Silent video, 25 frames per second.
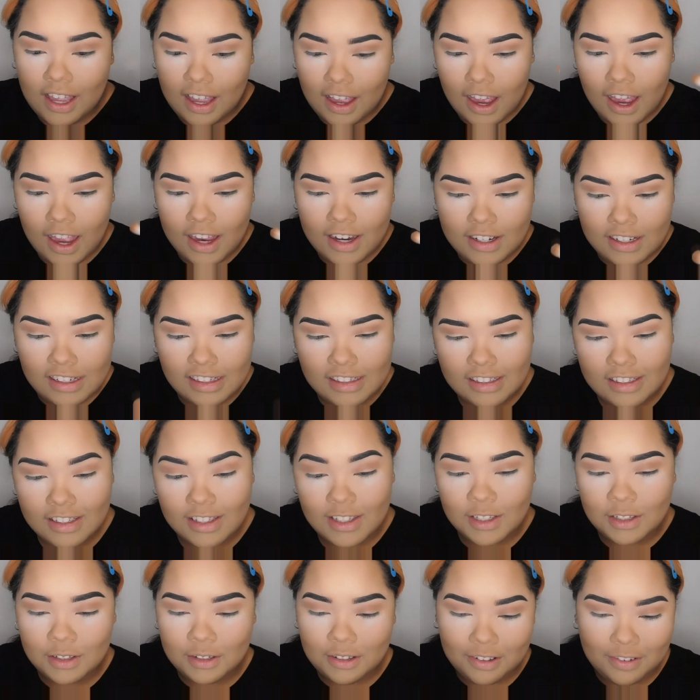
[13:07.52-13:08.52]
I just
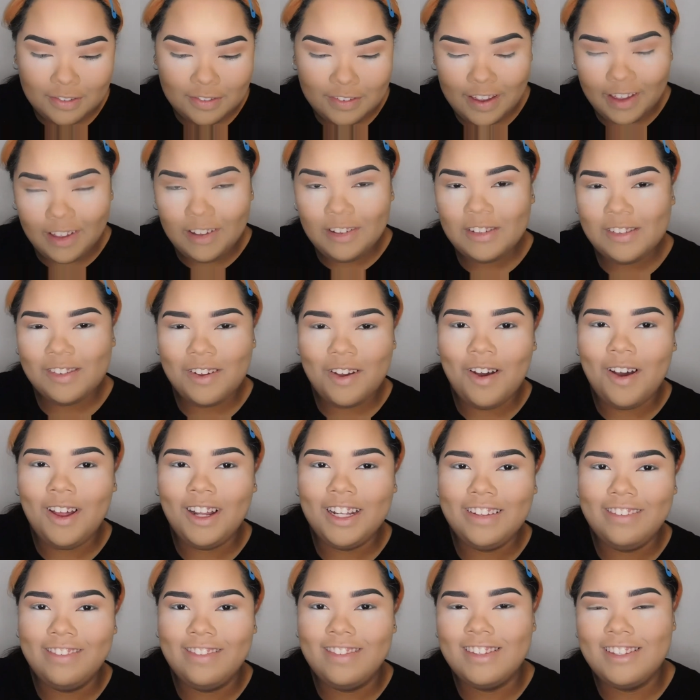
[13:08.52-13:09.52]
felt
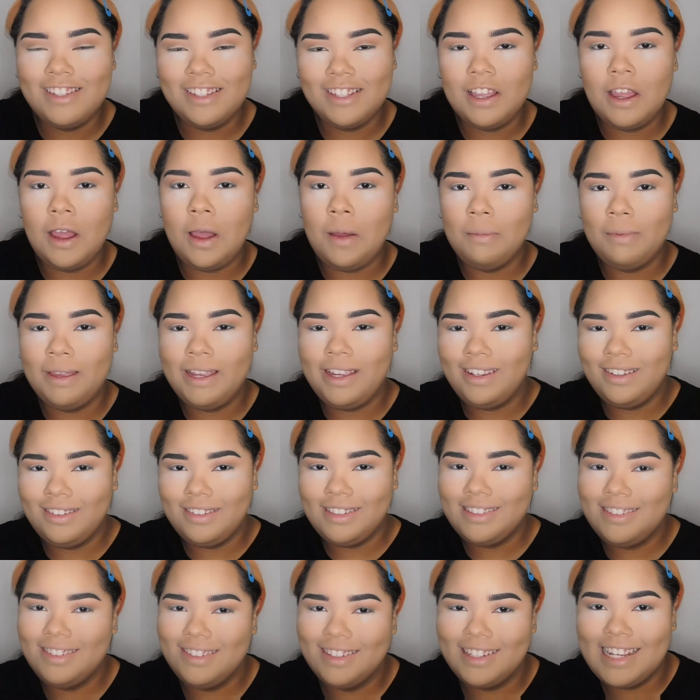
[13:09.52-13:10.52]
all of this coming,
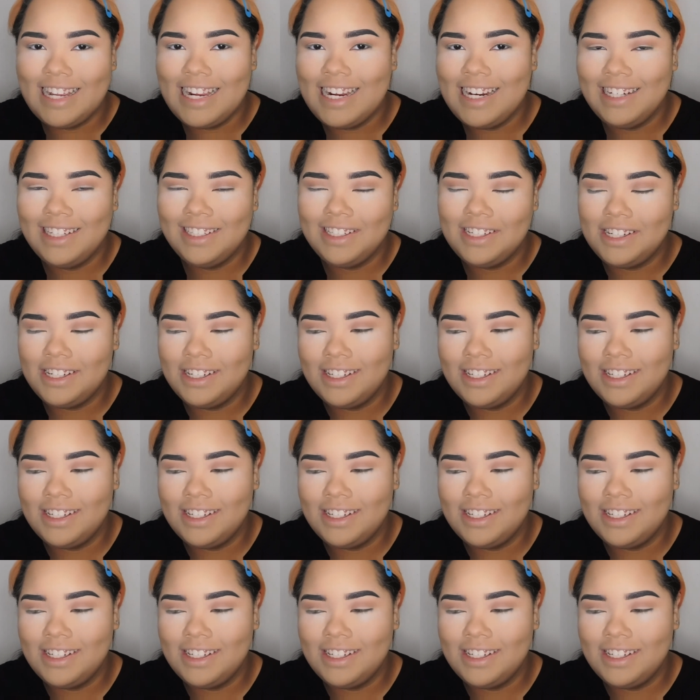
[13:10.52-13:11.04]
and